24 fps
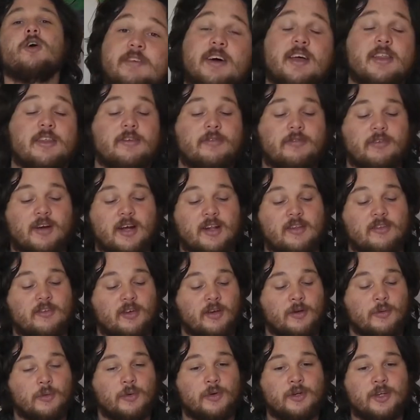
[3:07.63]
Other friends
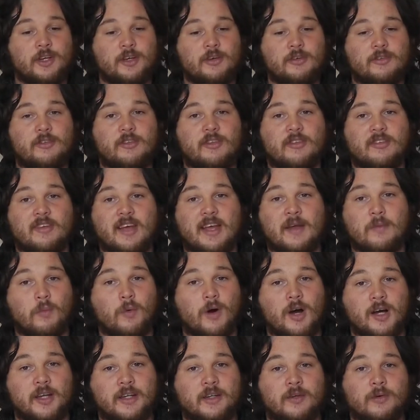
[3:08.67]
who will use the same
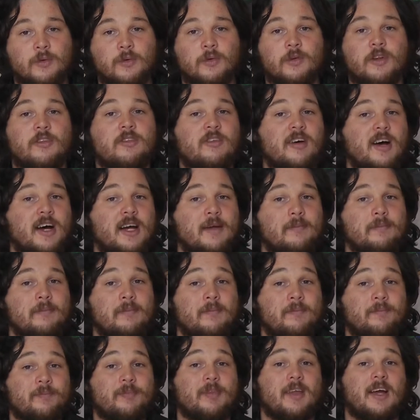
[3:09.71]
one all the time,